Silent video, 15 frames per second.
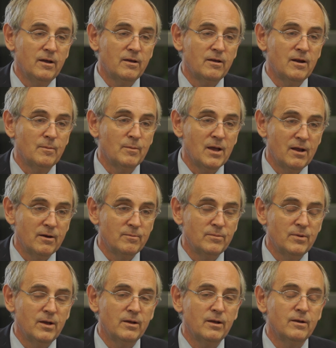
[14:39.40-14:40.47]

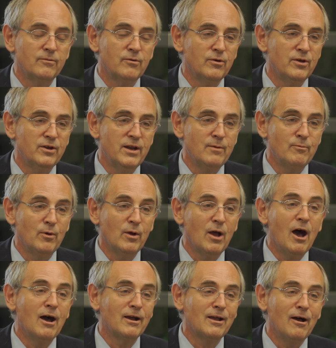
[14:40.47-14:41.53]
Kramp-Karrenberg, I've got her name wrong,
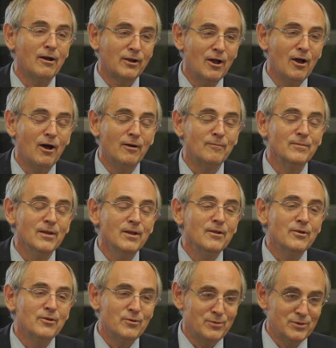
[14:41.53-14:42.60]
AKK,
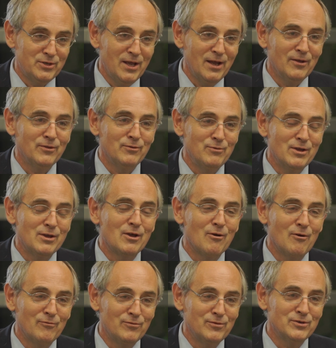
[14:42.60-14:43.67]
who was here at the Riga
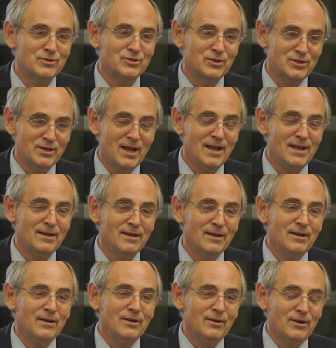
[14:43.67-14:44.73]
Conference today.
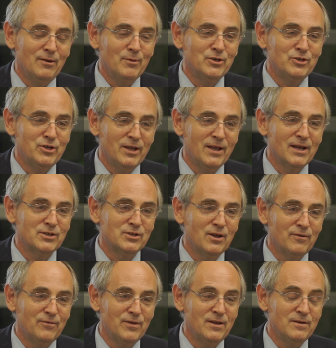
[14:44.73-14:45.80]
When she gets
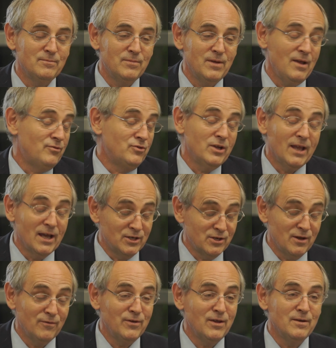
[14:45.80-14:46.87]
her feet, if she gets
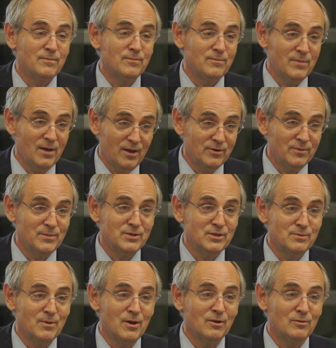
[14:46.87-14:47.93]
her feet under
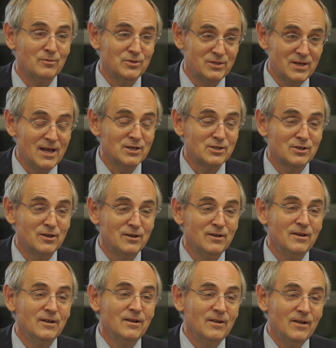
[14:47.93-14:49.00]
Mrs. Merkel's desk,
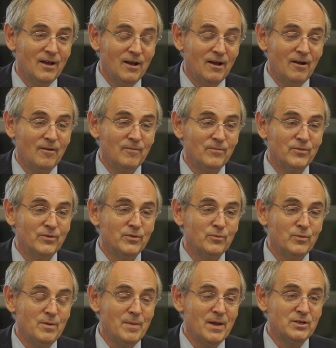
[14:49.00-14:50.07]

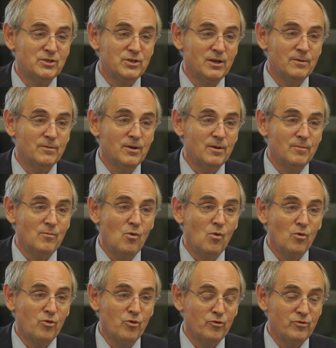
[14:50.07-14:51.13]
we may see a
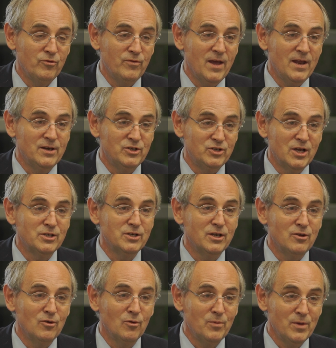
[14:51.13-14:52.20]
more sort of
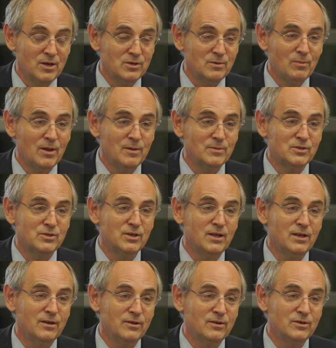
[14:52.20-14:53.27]
energetic European
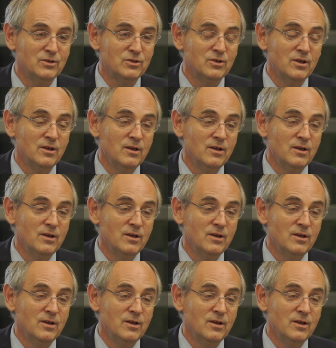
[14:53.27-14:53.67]
diplomacy, and